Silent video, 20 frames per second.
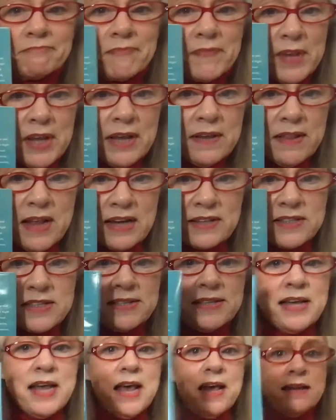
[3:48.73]
And that's
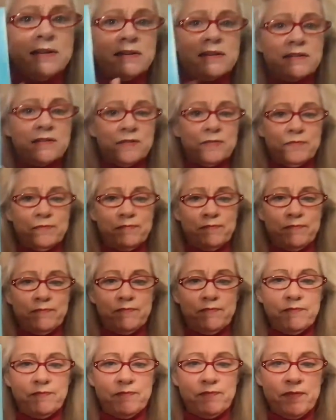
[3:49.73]
the end.
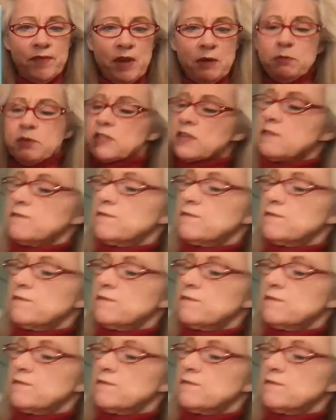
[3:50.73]
That was a